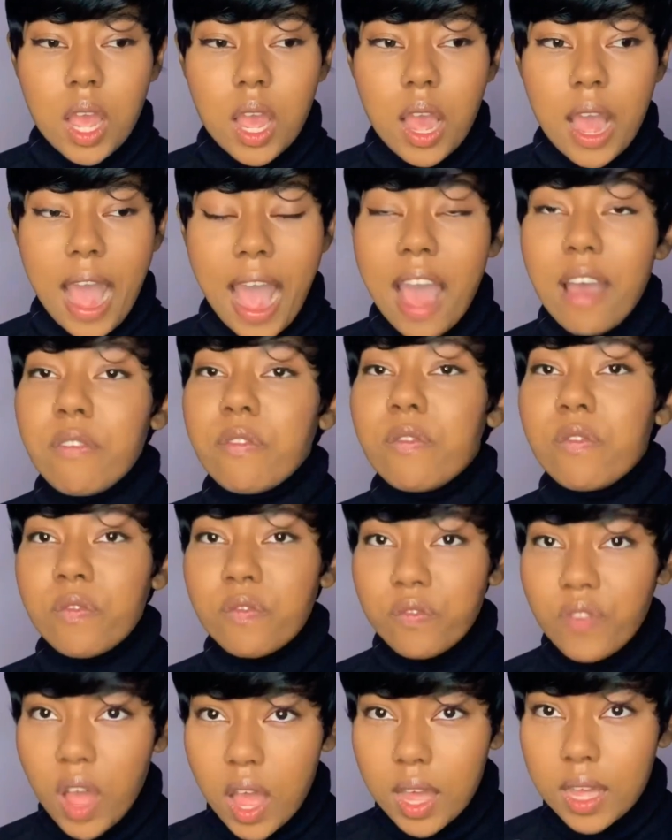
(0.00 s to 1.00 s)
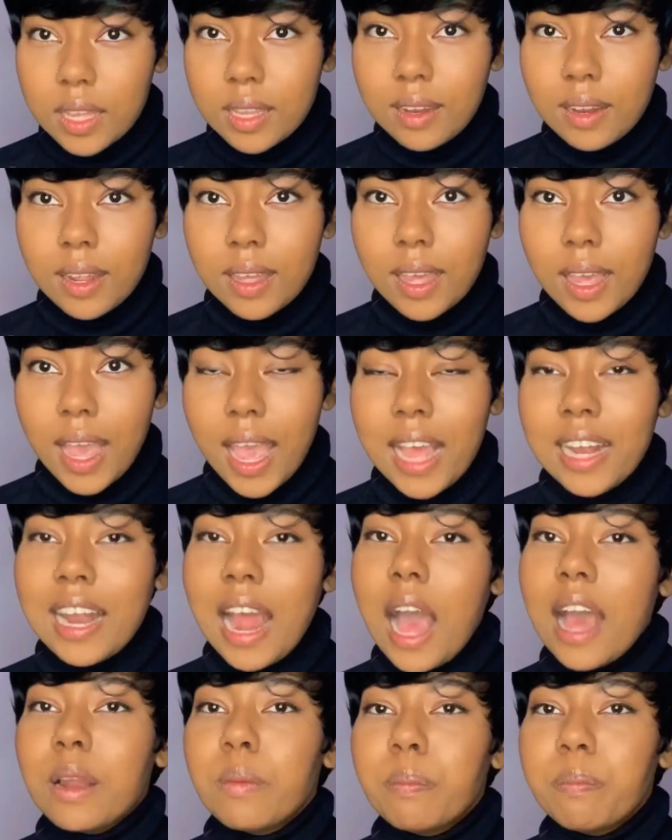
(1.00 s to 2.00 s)
have fun and
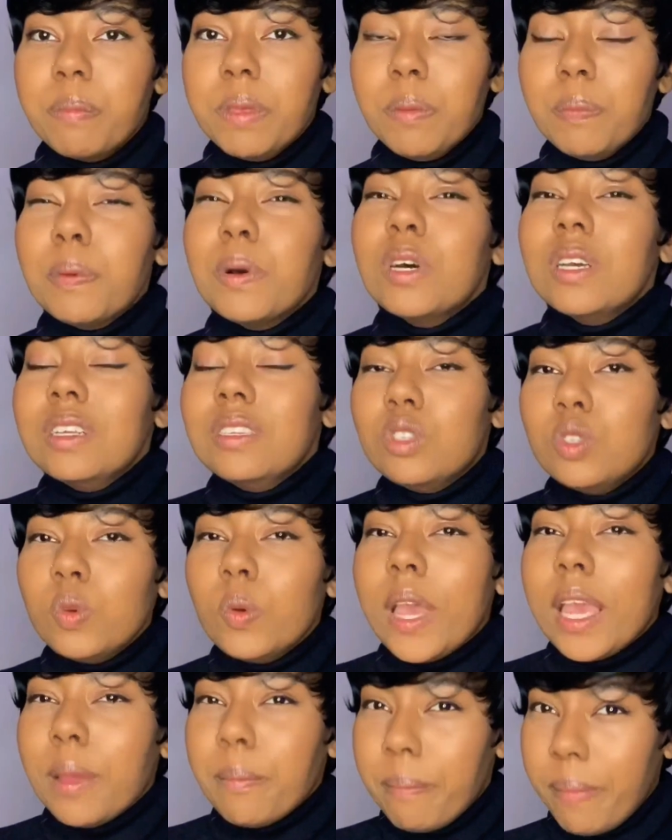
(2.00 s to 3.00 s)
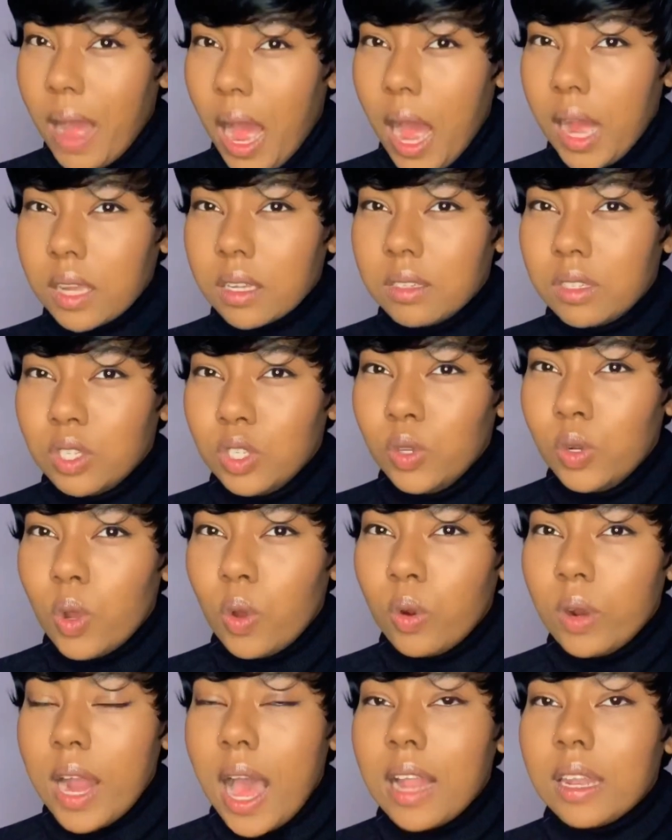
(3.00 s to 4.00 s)
not be put into a box, you know,
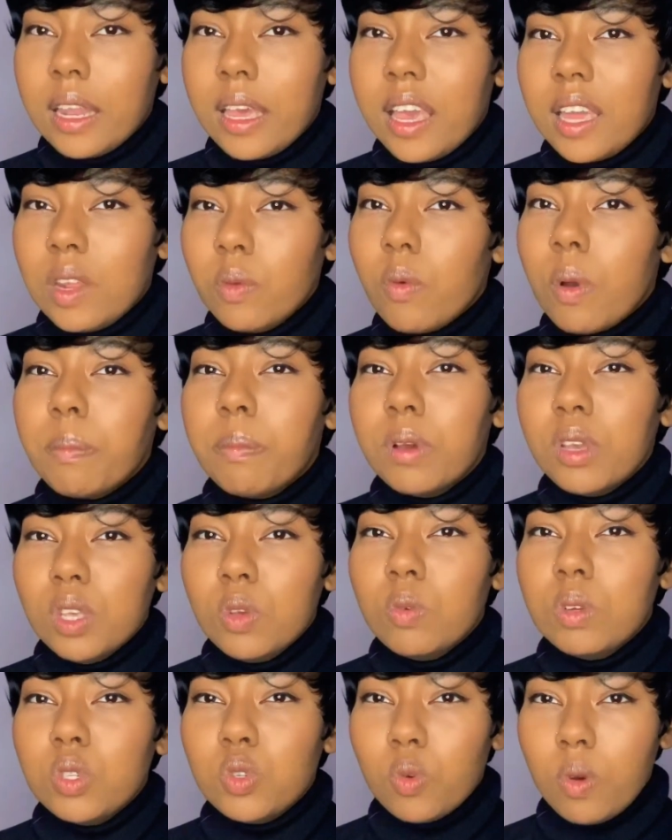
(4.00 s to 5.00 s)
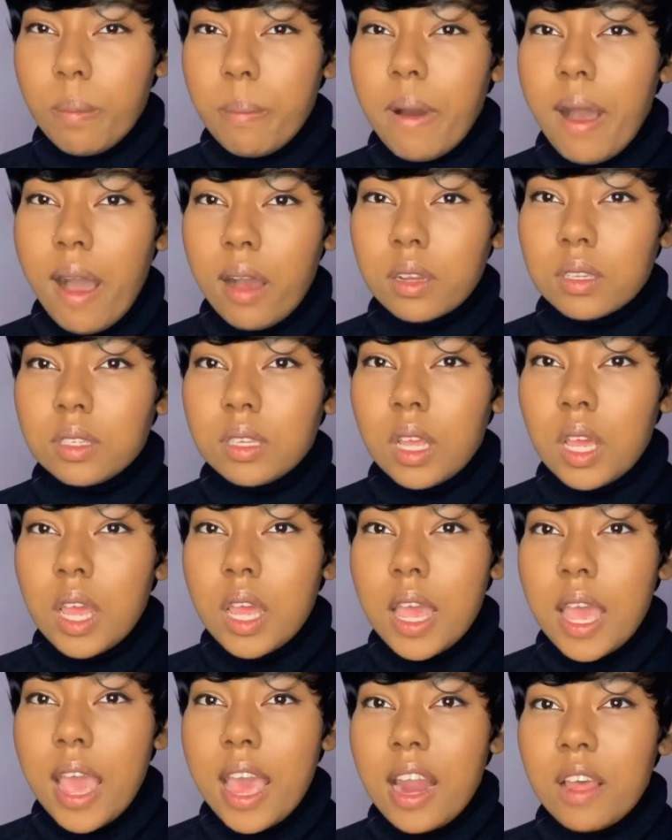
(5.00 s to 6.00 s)
not let anyone put you into a box.
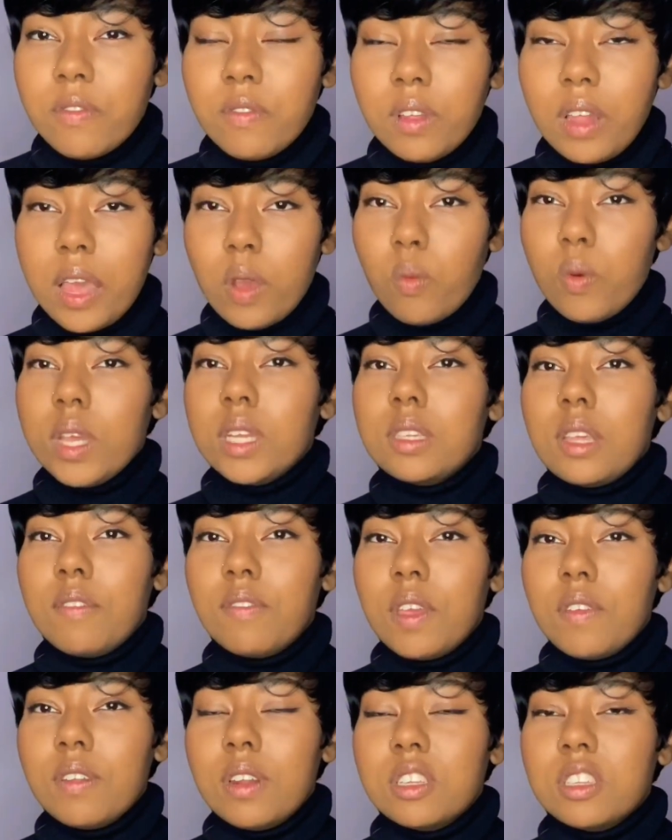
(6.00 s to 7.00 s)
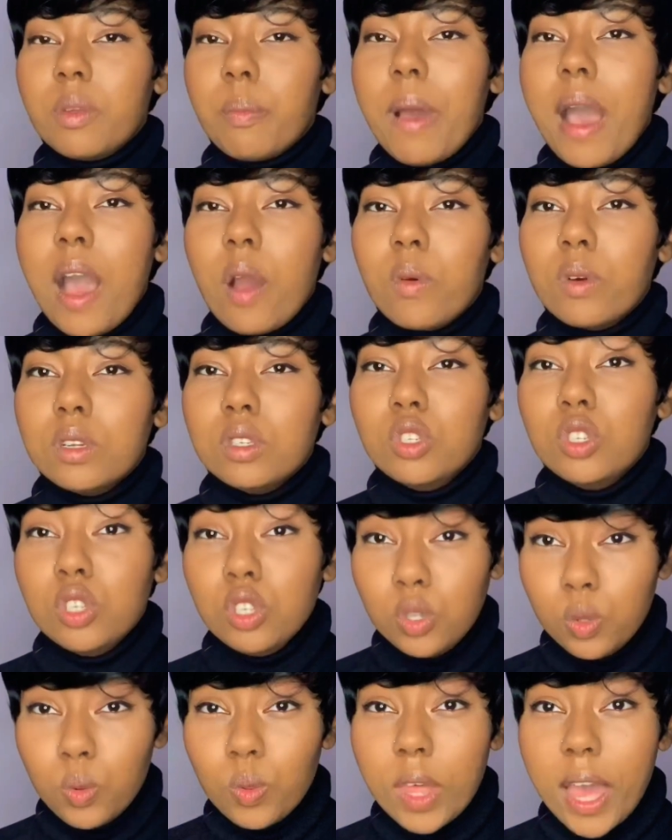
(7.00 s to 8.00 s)
And I feel like wigs have given us the power to
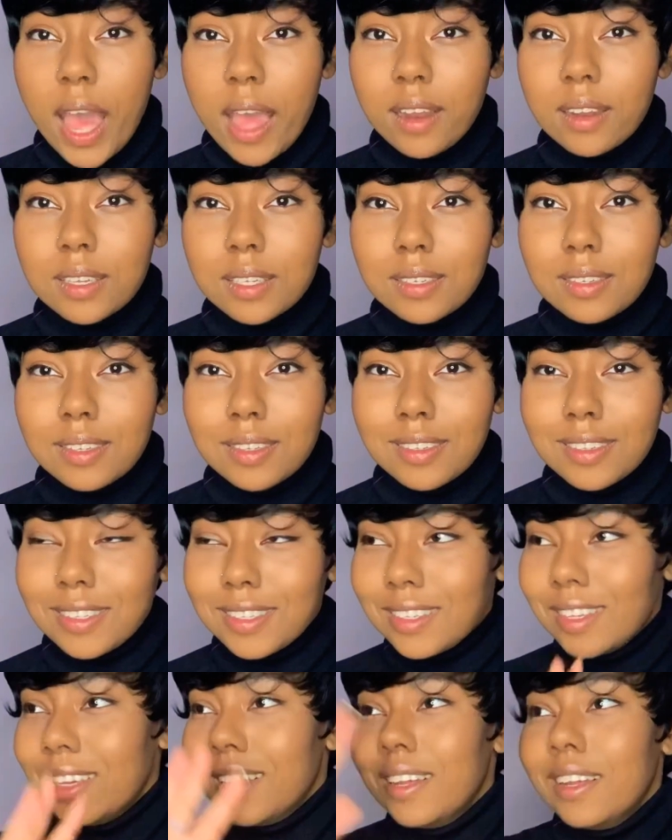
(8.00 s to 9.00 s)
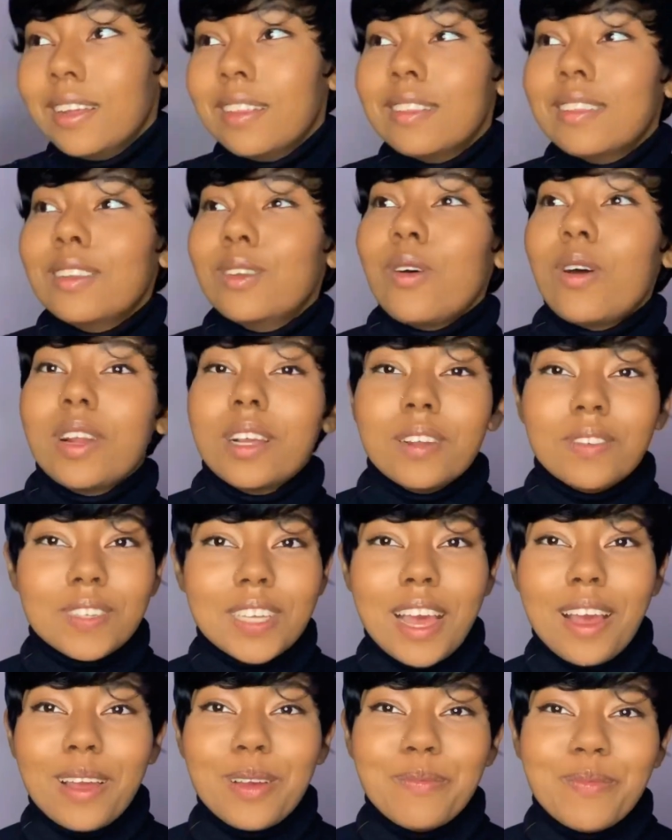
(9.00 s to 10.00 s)
do that since the dawning of
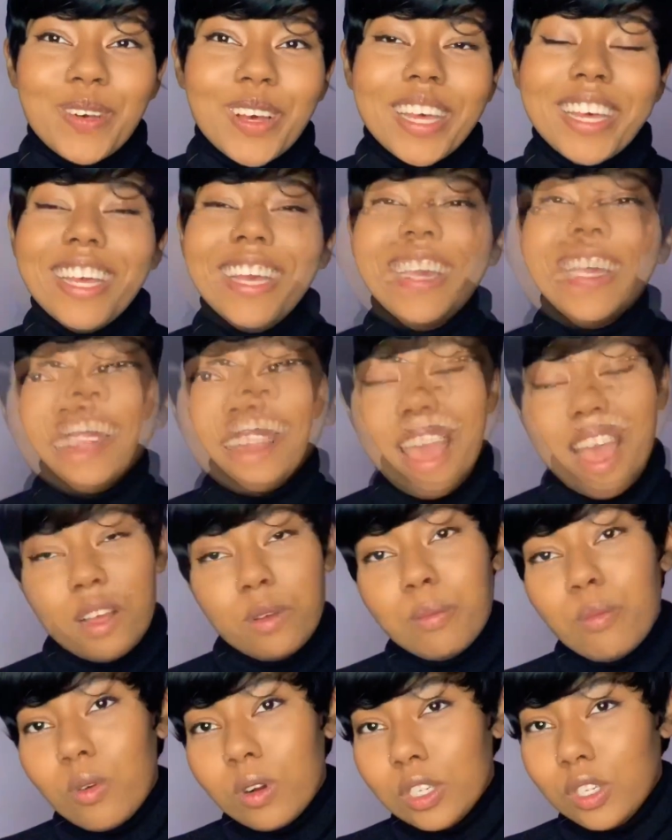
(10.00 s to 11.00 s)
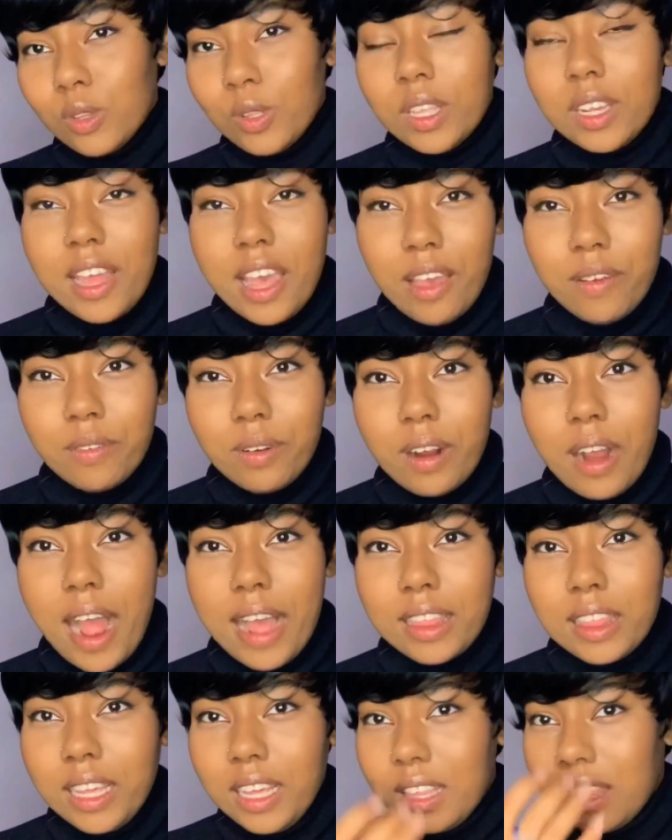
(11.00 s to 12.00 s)
time. But now more so than ever, I
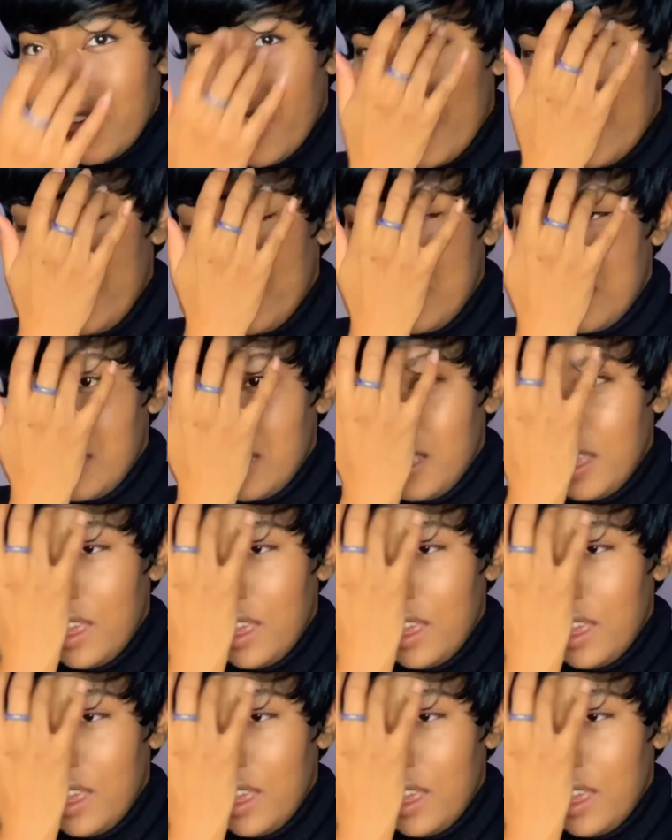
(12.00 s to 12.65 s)
think that